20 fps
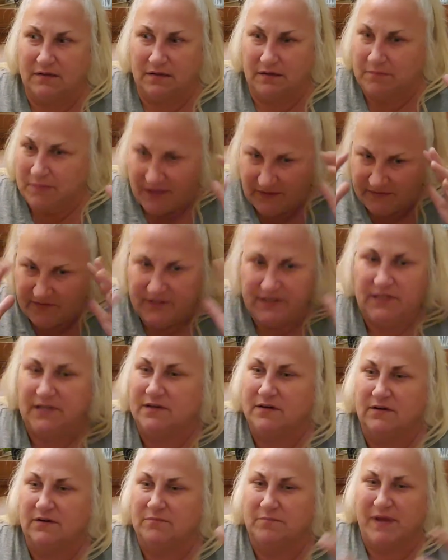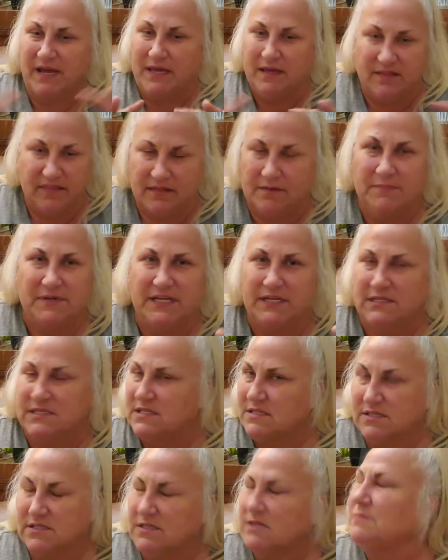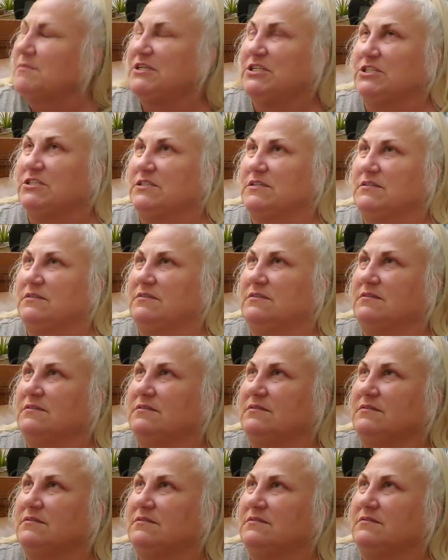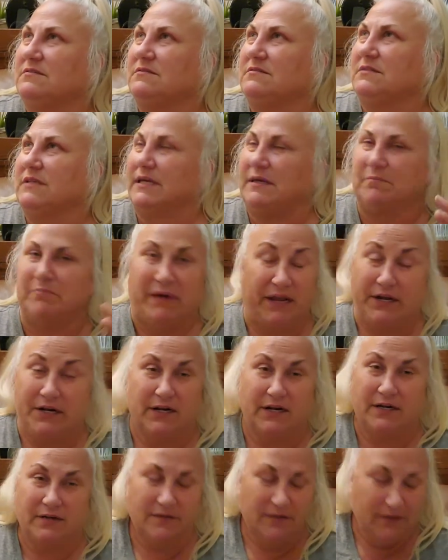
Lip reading: my video, my thumbnails, so much, like, better.